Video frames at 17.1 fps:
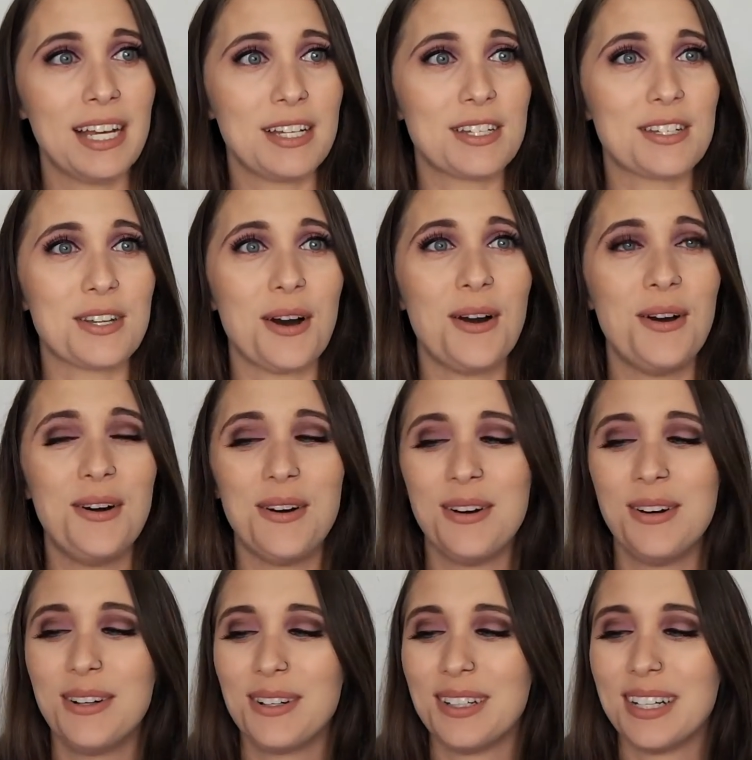So
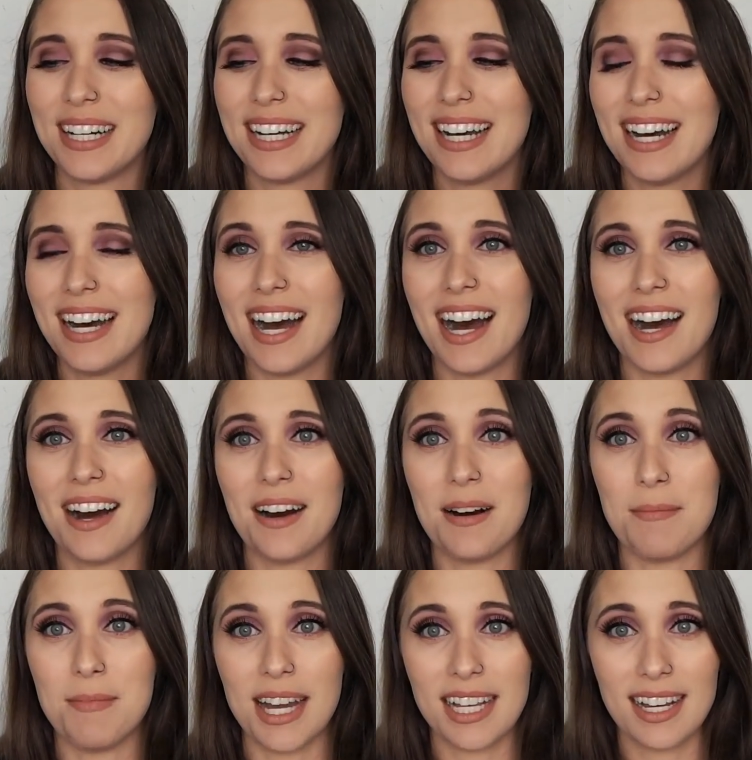um,
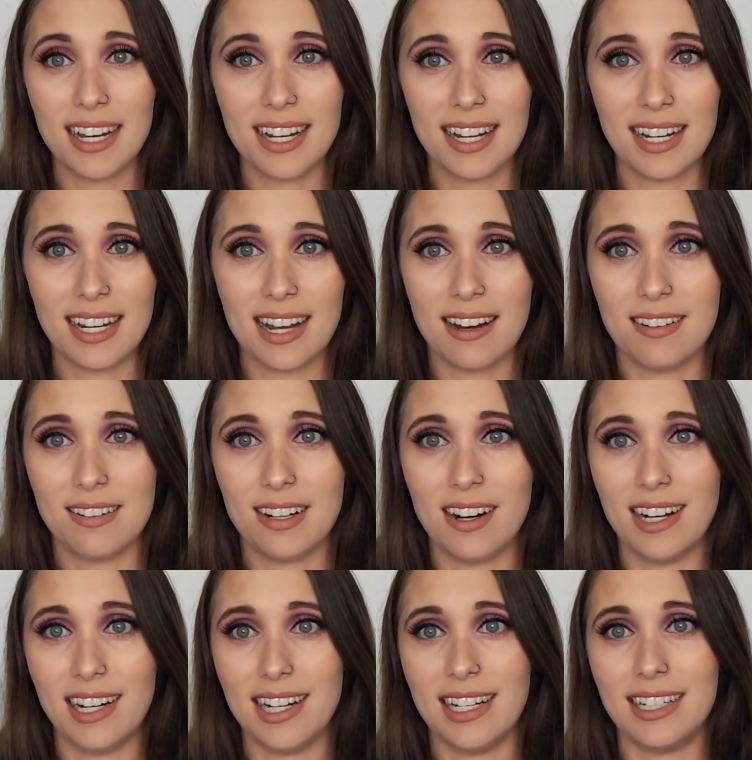I cut it out
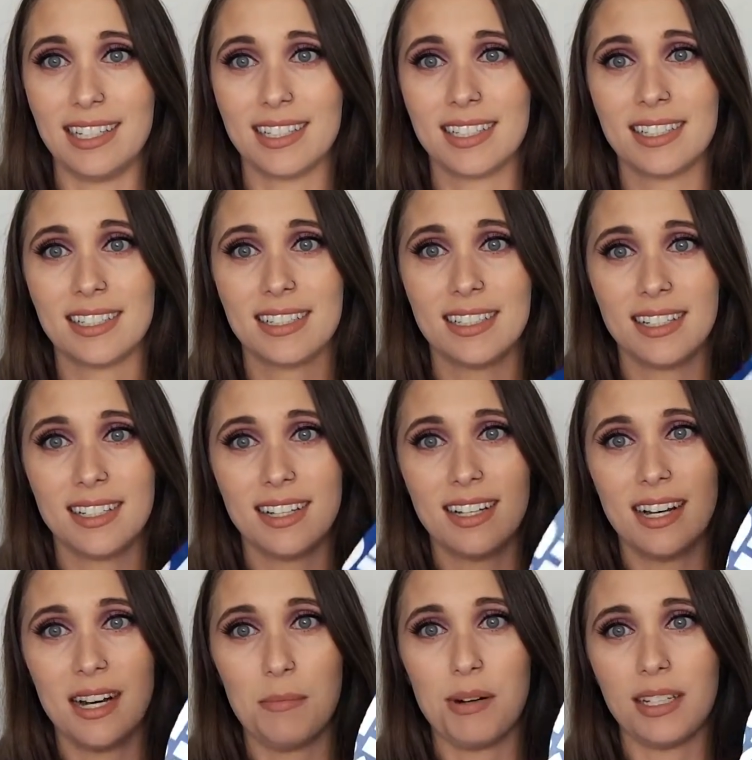on
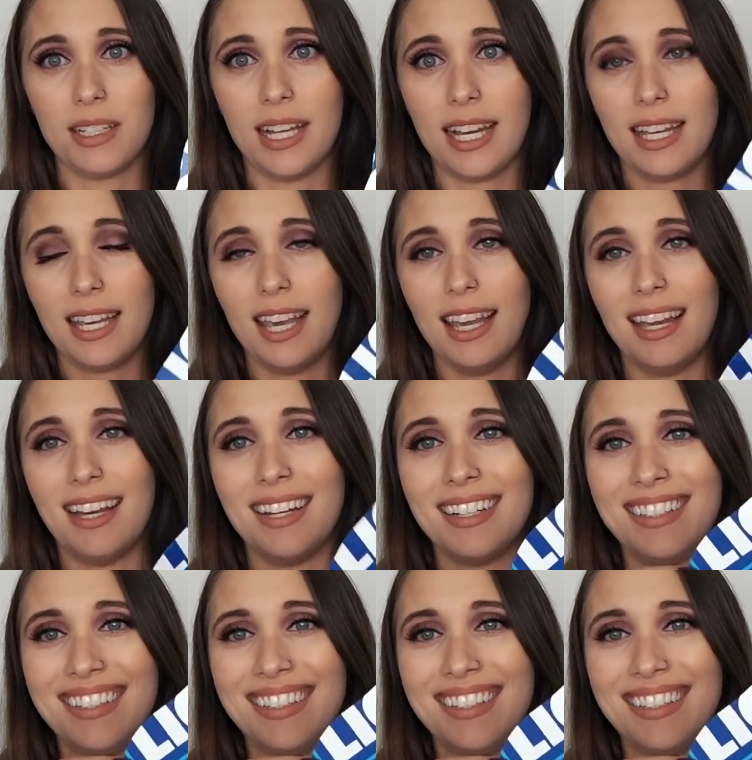a Bud Light can.